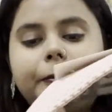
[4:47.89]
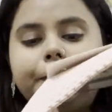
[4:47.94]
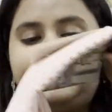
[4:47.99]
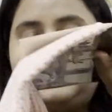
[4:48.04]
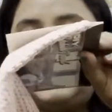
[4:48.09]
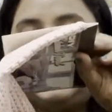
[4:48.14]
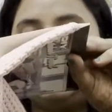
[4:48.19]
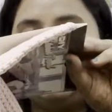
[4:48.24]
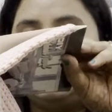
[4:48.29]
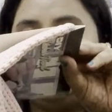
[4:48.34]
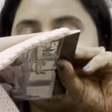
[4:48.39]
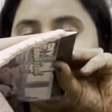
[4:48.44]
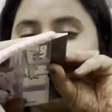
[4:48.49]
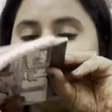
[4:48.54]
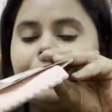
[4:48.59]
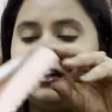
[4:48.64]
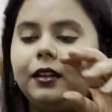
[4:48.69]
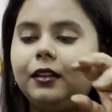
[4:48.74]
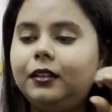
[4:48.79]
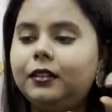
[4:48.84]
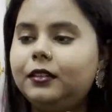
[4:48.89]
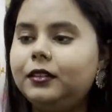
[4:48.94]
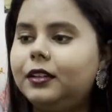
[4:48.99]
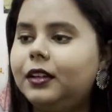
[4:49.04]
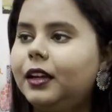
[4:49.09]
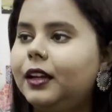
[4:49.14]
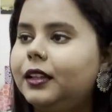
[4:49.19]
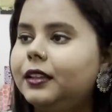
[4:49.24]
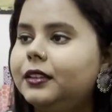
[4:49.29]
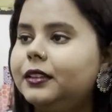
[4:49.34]
kitchen towel,
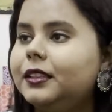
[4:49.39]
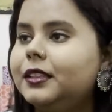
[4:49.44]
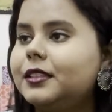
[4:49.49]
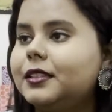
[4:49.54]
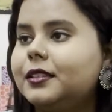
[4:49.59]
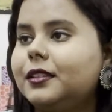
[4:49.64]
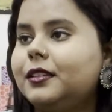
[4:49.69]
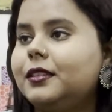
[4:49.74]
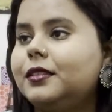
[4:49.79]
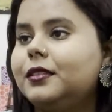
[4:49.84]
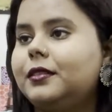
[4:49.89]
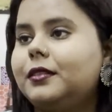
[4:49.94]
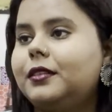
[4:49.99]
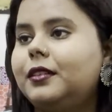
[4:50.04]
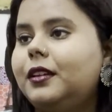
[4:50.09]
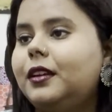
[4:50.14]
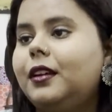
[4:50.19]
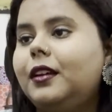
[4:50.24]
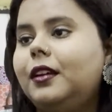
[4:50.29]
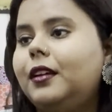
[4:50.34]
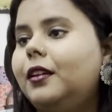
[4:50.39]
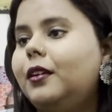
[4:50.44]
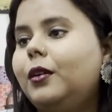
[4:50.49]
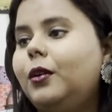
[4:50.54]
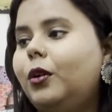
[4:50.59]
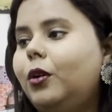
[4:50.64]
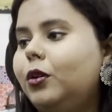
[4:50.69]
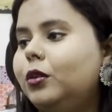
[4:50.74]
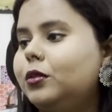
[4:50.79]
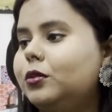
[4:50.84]
and this is
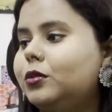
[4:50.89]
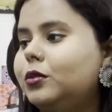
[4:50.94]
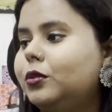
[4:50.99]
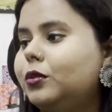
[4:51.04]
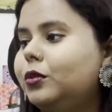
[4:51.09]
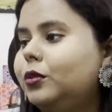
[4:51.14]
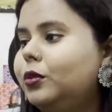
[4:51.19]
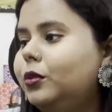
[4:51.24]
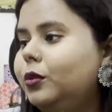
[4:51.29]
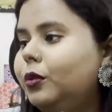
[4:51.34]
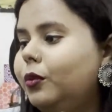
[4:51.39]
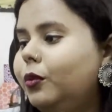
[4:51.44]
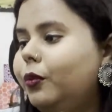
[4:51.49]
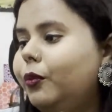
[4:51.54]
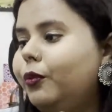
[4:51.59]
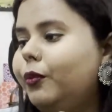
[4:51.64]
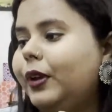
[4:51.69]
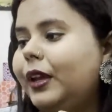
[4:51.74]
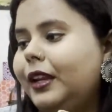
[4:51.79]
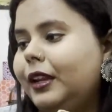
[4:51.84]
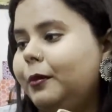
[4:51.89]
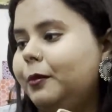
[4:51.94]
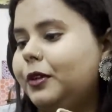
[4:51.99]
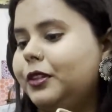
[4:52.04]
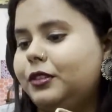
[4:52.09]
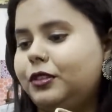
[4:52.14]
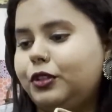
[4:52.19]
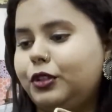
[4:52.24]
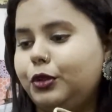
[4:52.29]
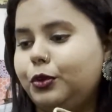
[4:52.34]
also very
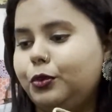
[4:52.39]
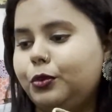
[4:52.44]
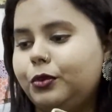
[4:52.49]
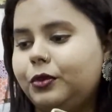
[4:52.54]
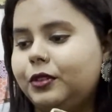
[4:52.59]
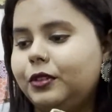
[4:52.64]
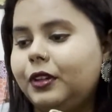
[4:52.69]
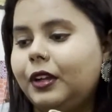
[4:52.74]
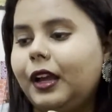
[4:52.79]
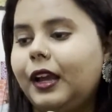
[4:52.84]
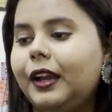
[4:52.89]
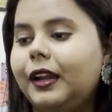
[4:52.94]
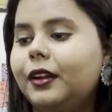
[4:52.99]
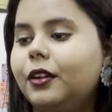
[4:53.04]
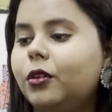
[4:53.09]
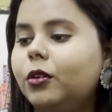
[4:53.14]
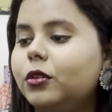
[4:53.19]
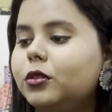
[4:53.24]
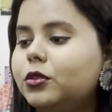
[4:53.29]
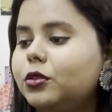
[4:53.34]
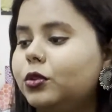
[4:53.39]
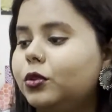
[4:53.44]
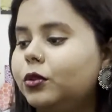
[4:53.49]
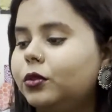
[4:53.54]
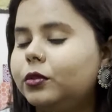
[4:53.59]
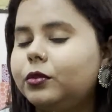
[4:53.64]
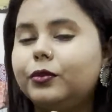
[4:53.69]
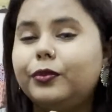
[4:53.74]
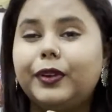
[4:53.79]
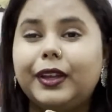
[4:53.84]
much cute and also
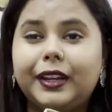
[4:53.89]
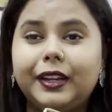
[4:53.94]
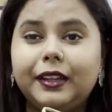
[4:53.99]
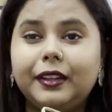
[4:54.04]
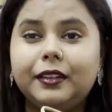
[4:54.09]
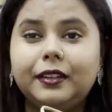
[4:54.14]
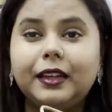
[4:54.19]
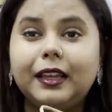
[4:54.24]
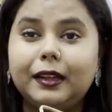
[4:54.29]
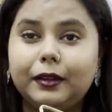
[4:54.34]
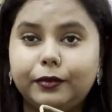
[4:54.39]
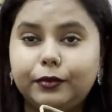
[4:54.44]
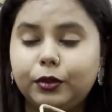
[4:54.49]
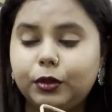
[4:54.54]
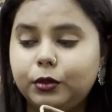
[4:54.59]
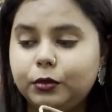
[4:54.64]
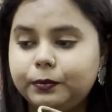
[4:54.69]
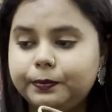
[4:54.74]
very helpful.